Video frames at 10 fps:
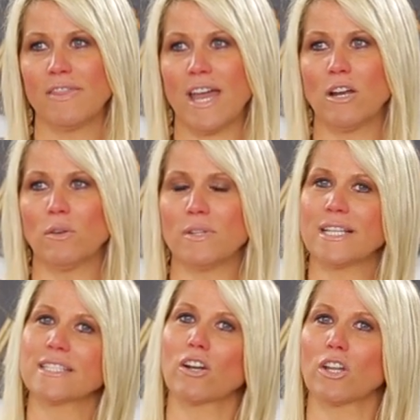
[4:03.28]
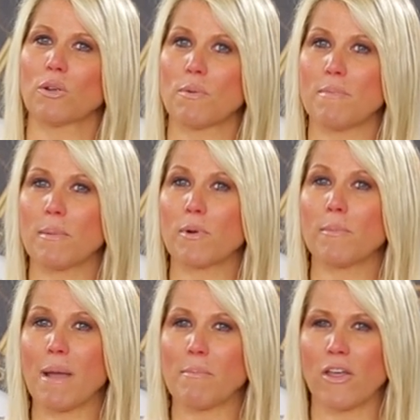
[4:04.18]
they don't necessarily remember
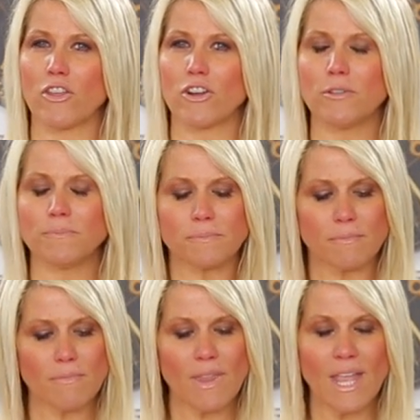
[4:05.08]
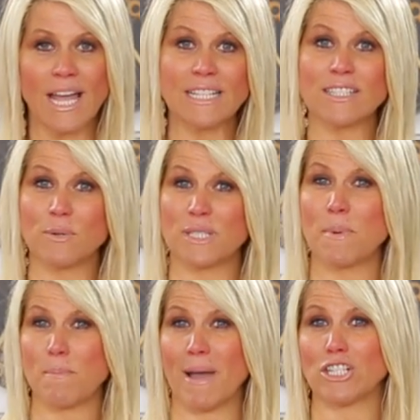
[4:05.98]
my mother. And so it's
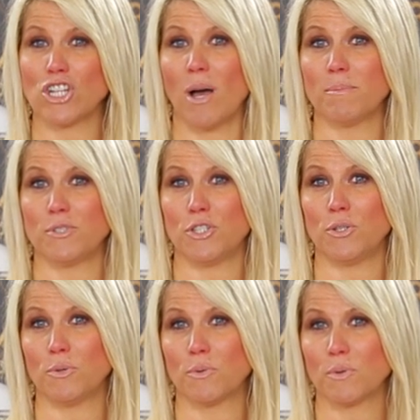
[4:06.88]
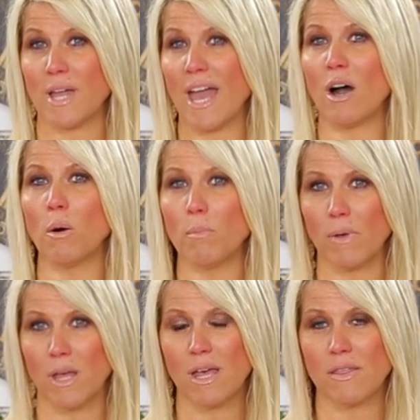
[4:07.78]
been my job to
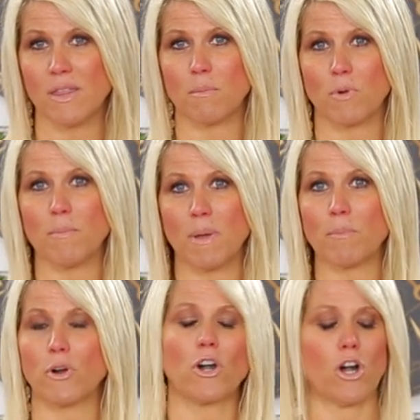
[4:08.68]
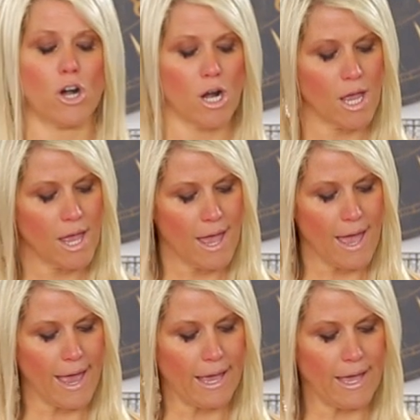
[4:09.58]
help them remember her.
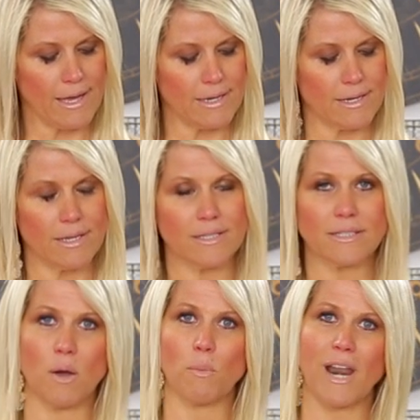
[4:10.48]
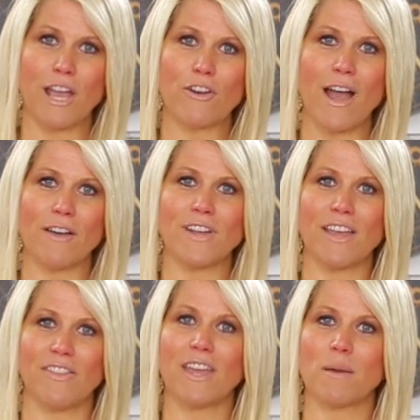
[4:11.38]
And so when I craft,
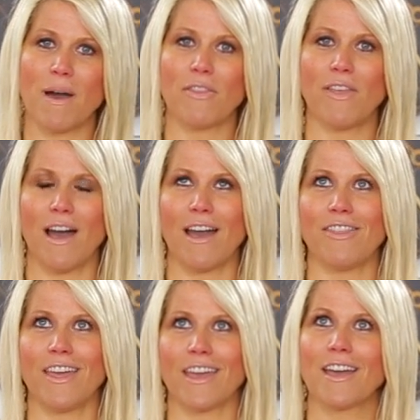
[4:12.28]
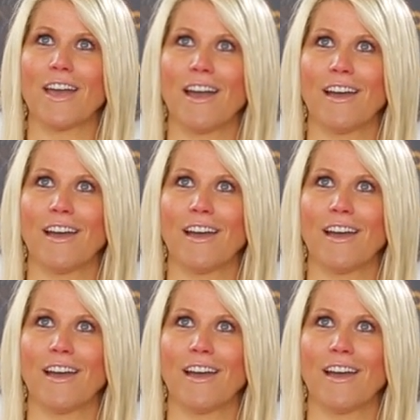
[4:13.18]
I think about that. I think,